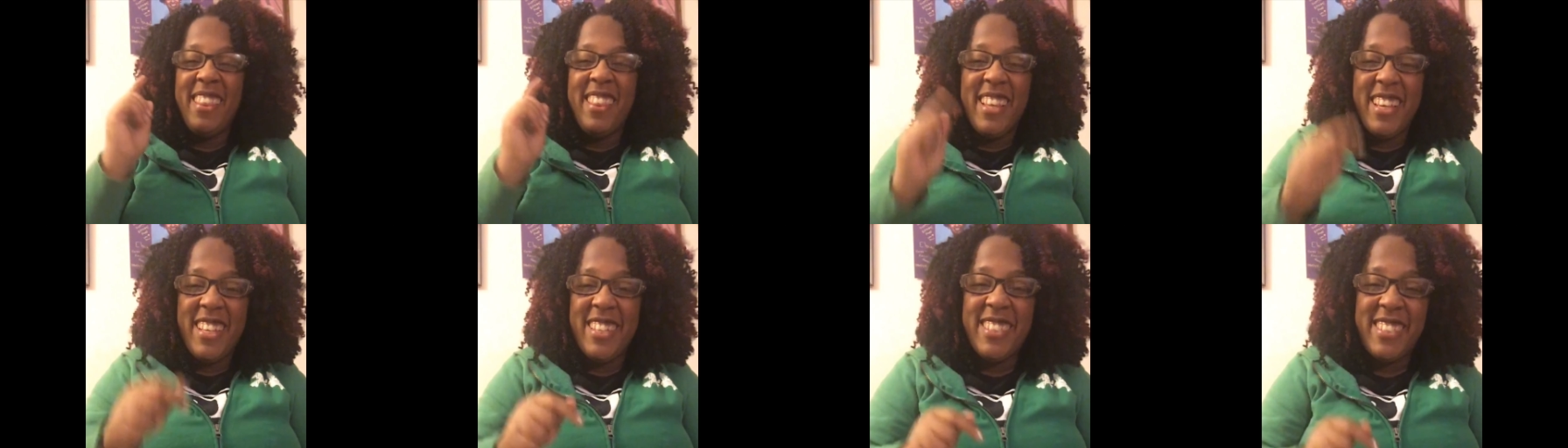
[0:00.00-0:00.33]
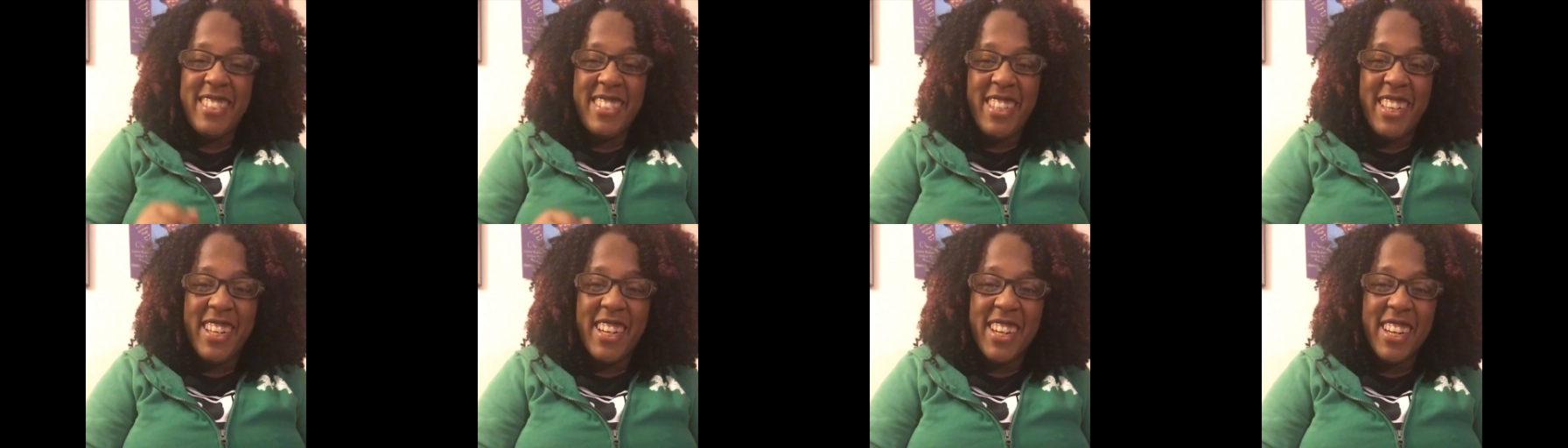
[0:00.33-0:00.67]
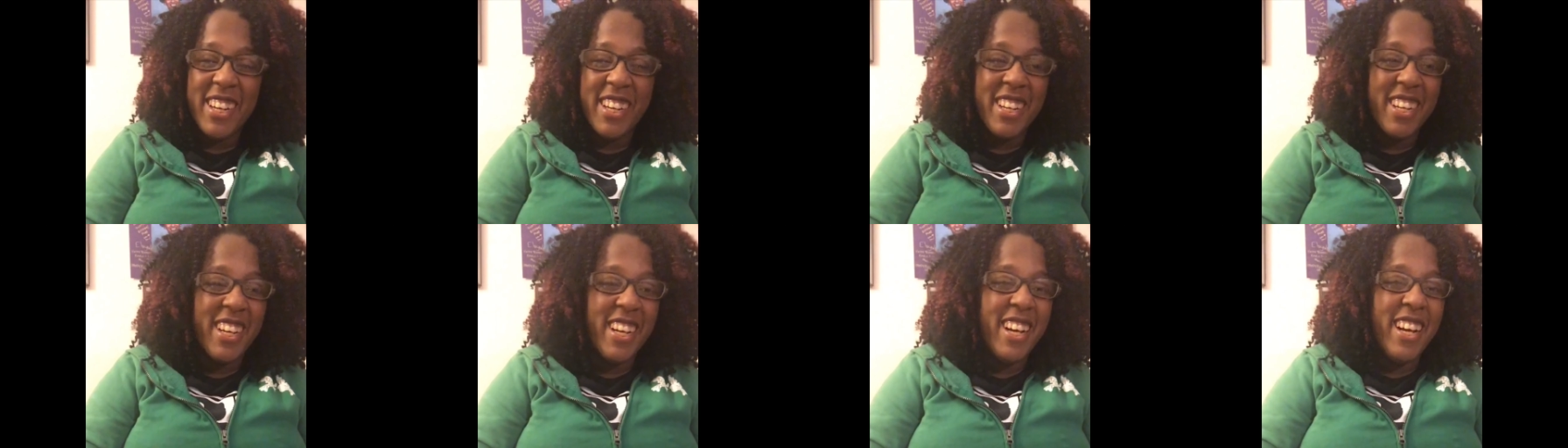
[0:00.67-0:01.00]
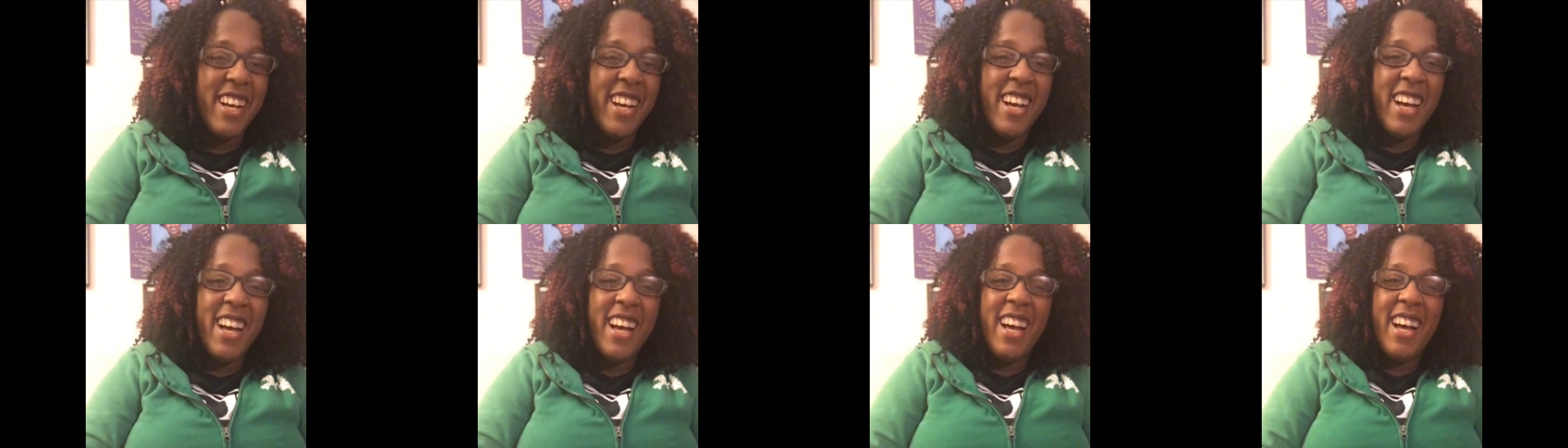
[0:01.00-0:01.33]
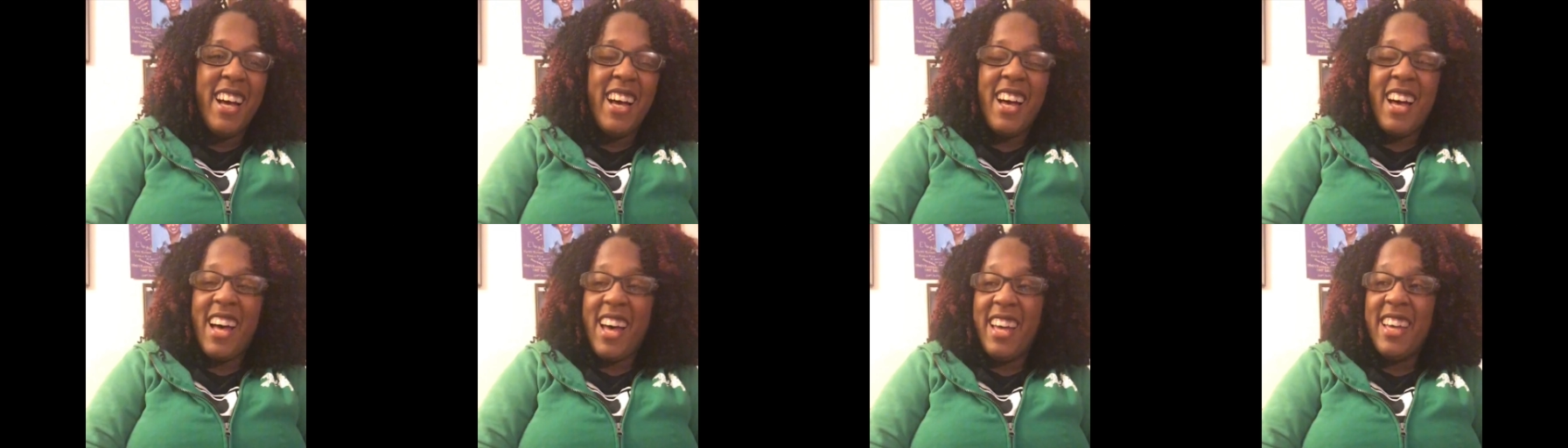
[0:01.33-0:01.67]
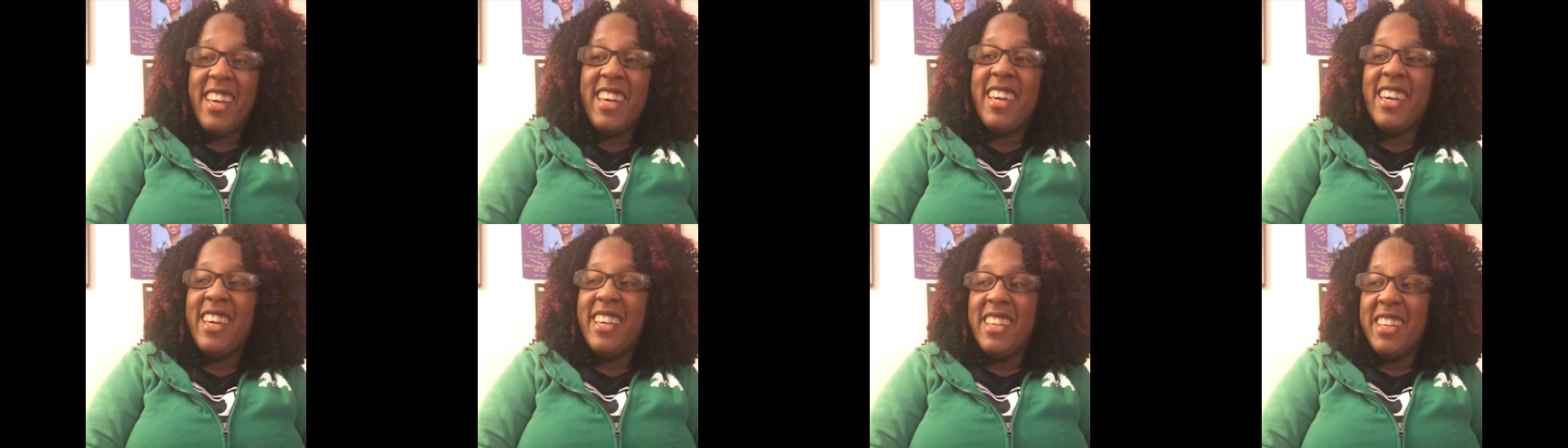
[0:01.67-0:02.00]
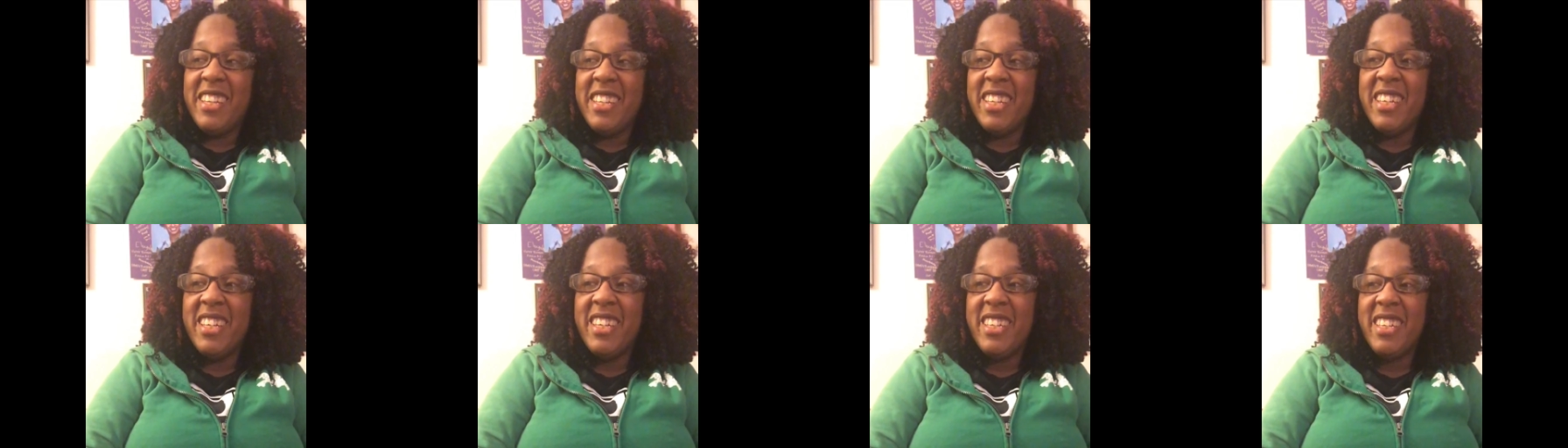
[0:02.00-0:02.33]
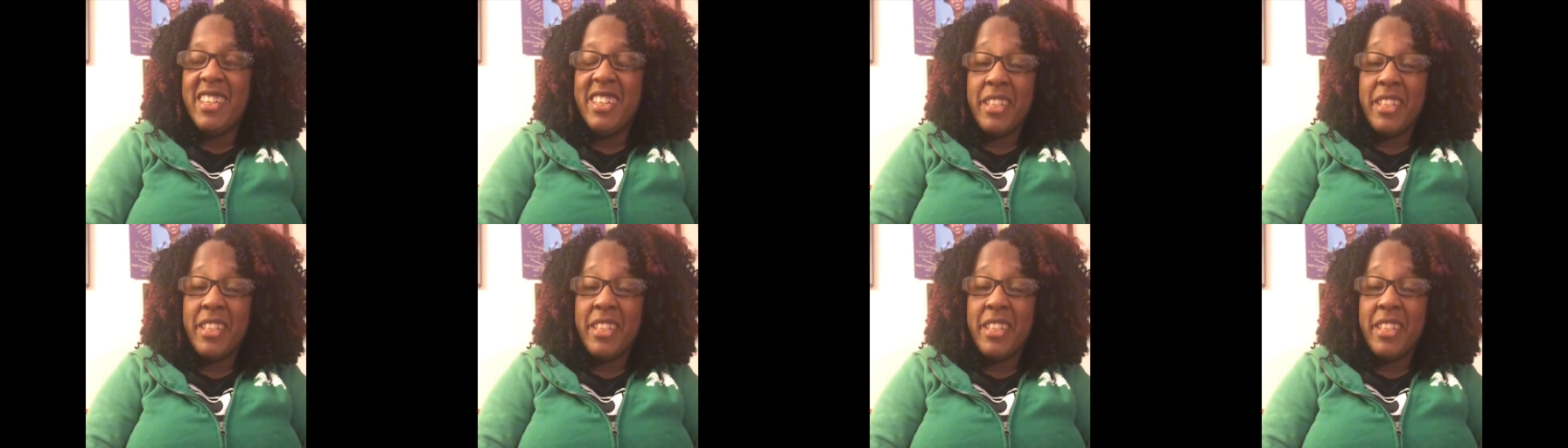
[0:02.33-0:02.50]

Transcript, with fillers: this year i can